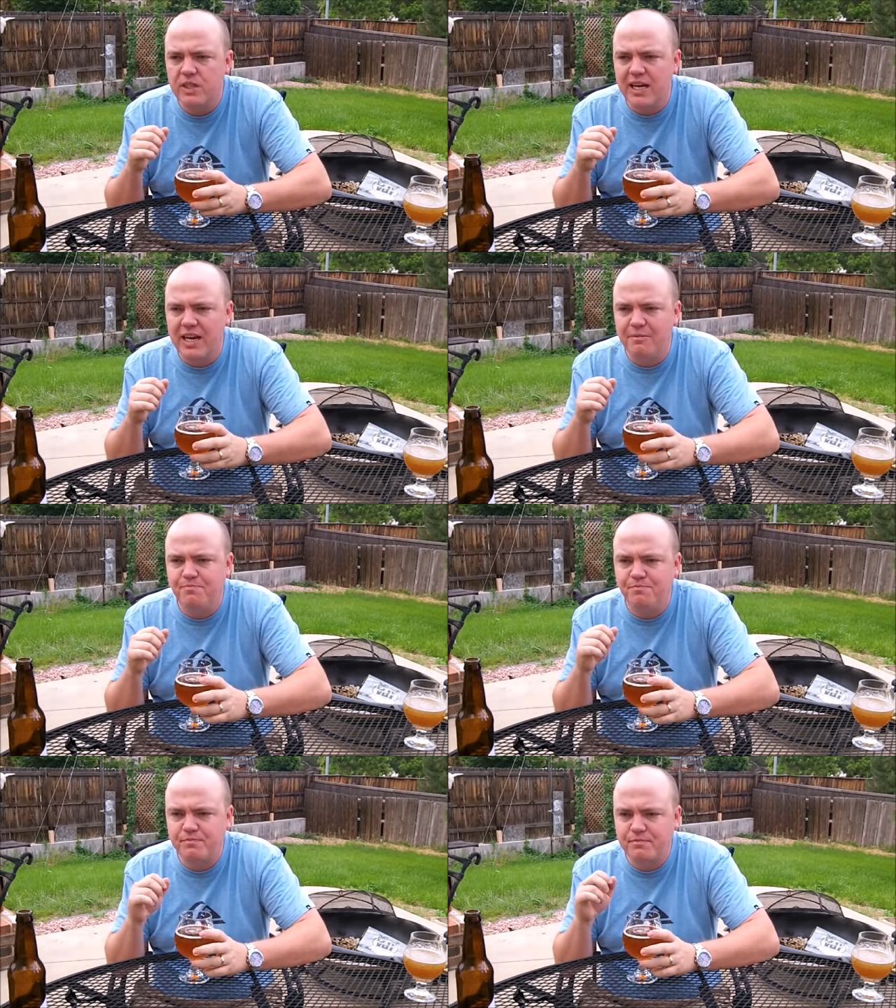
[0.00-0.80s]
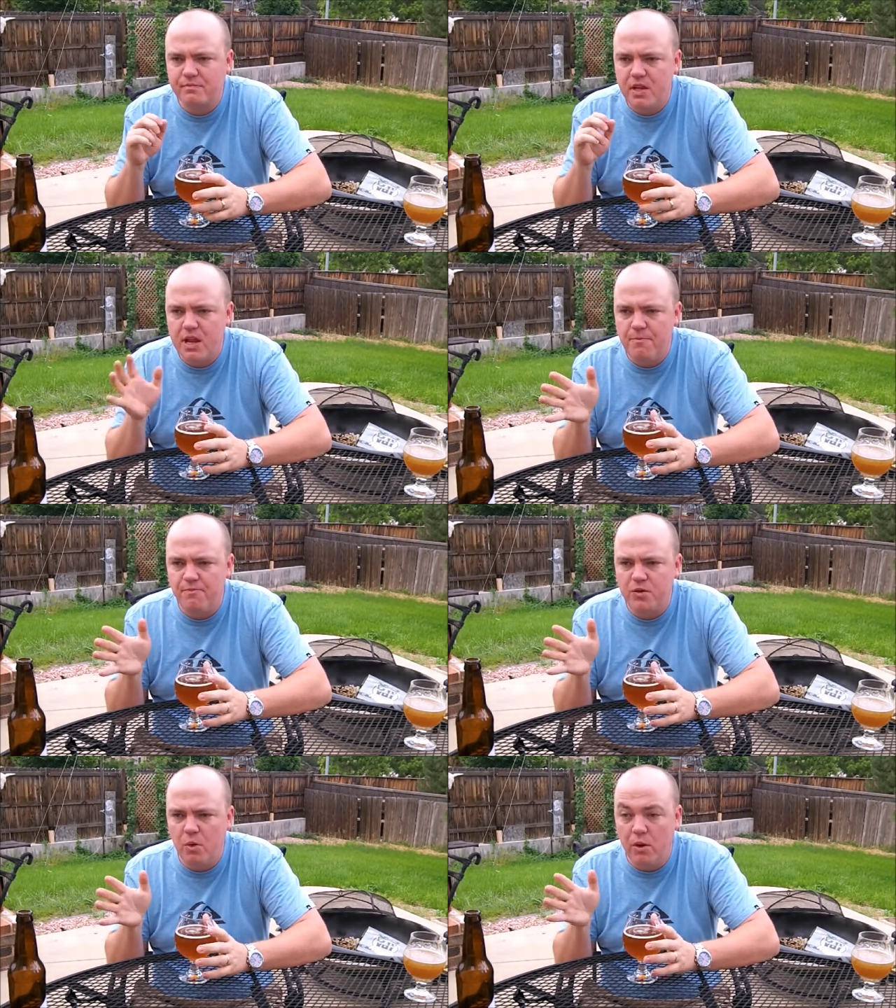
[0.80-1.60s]
Again,
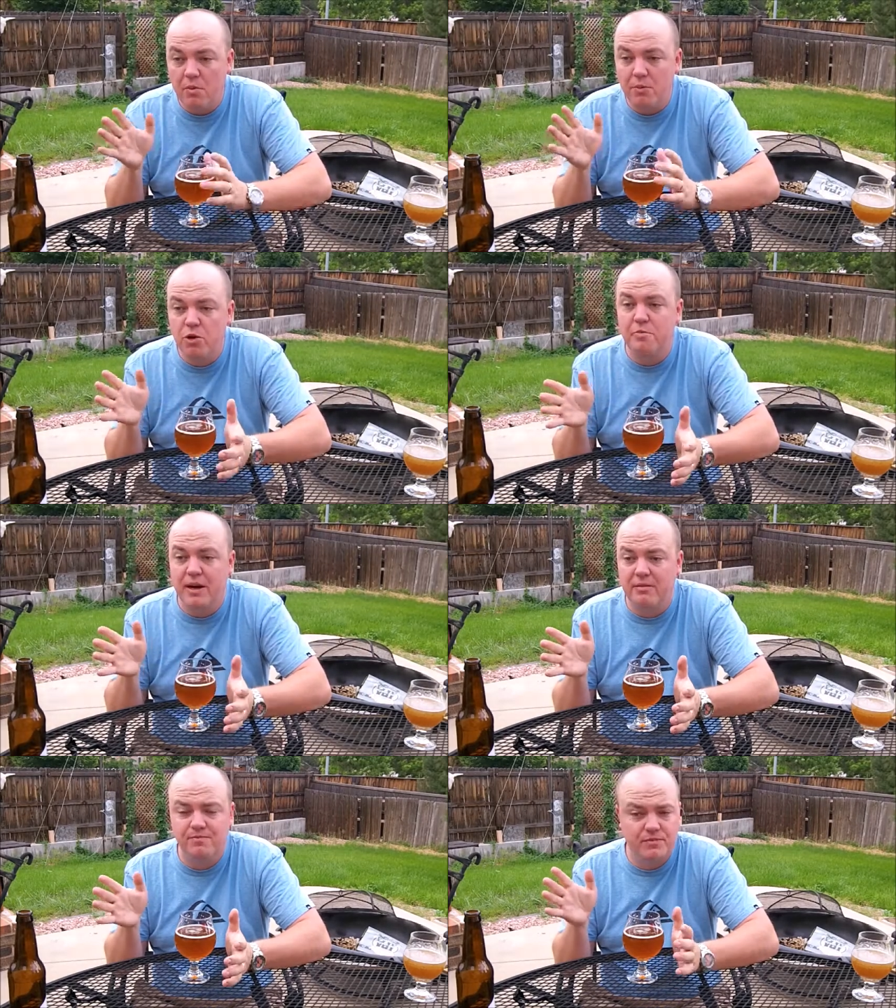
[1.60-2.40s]
well brewed beer.